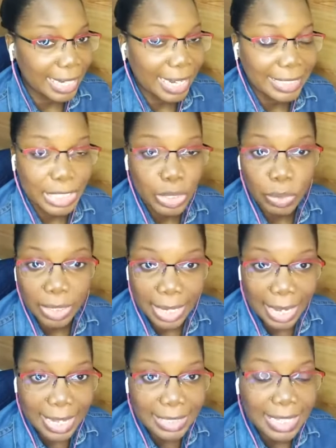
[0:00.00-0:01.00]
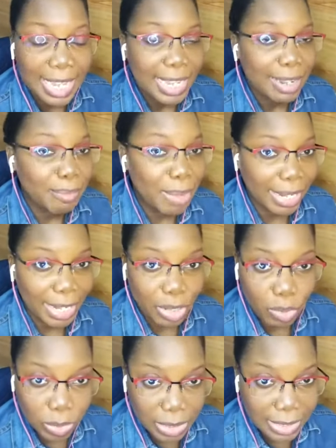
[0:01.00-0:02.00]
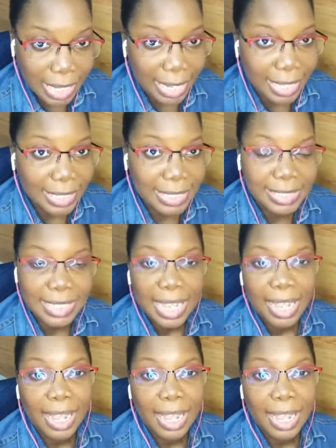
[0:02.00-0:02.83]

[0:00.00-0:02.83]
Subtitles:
in getting new clients, making new sales,